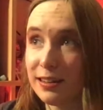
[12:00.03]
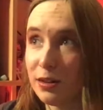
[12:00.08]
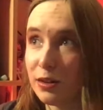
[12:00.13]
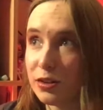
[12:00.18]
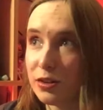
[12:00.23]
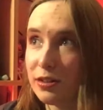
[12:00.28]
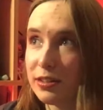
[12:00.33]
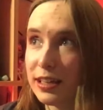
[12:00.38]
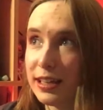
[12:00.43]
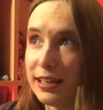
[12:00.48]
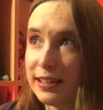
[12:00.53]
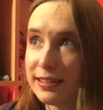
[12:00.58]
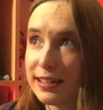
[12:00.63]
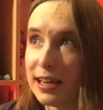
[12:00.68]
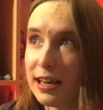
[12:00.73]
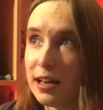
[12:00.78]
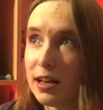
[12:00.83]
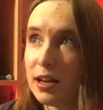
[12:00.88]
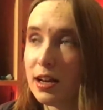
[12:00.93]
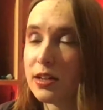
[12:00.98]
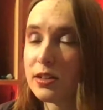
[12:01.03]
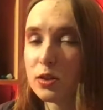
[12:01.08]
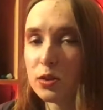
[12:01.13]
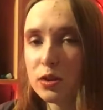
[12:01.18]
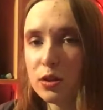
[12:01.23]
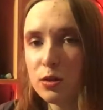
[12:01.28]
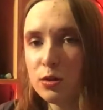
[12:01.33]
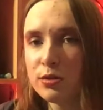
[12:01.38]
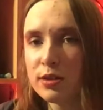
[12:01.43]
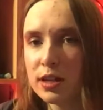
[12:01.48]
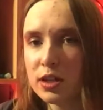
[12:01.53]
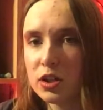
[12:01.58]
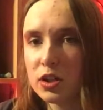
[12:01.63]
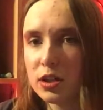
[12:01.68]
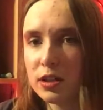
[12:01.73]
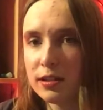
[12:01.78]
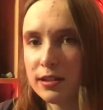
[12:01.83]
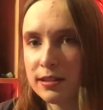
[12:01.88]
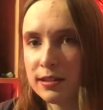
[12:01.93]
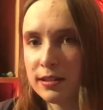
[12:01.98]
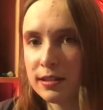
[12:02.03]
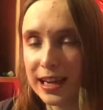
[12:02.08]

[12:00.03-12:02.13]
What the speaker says: little cookies, and so those I just,